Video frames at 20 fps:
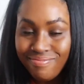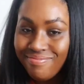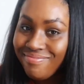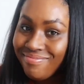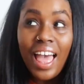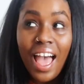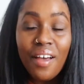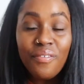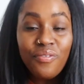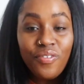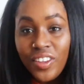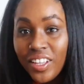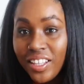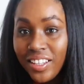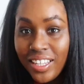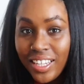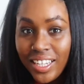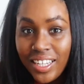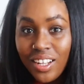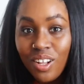That
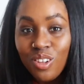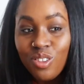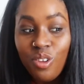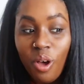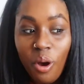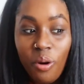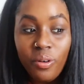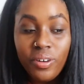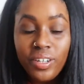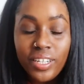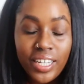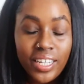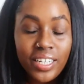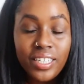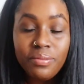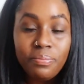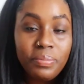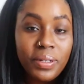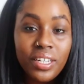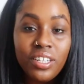feeling alone
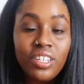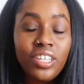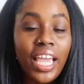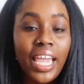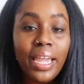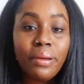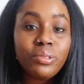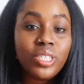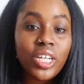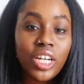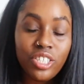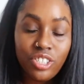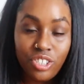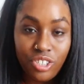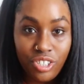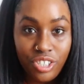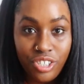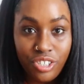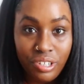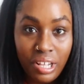can be a game
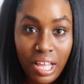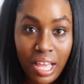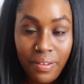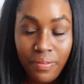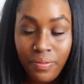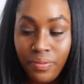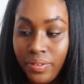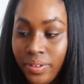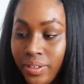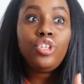changer in your life.